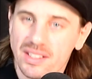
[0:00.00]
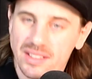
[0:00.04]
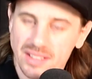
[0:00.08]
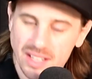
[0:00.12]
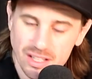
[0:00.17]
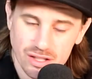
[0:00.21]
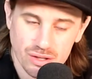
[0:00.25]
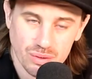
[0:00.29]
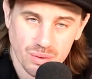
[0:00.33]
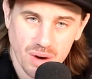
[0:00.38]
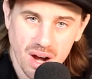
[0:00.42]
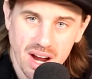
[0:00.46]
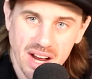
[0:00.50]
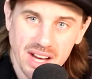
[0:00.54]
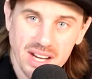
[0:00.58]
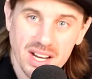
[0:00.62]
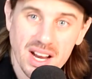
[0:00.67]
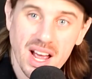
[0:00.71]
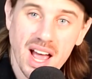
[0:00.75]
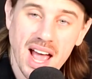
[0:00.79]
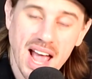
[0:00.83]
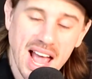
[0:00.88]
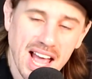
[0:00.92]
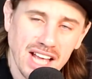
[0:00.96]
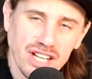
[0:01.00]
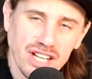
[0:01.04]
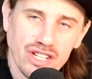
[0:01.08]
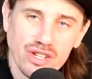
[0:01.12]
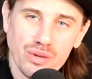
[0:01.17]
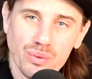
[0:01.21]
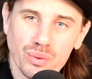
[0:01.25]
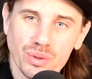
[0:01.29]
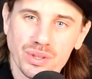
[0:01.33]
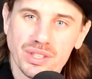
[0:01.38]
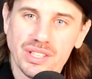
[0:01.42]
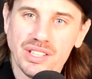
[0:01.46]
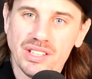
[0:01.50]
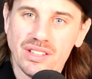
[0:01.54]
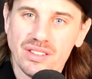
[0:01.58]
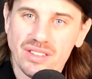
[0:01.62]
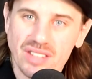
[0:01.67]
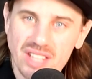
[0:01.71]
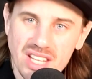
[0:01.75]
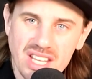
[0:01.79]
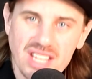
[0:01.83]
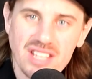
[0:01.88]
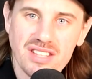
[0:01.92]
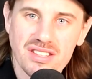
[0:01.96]
That's right. And you will get
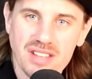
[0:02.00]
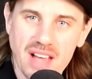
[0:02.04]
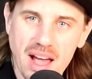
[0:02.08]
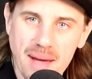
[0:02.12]
these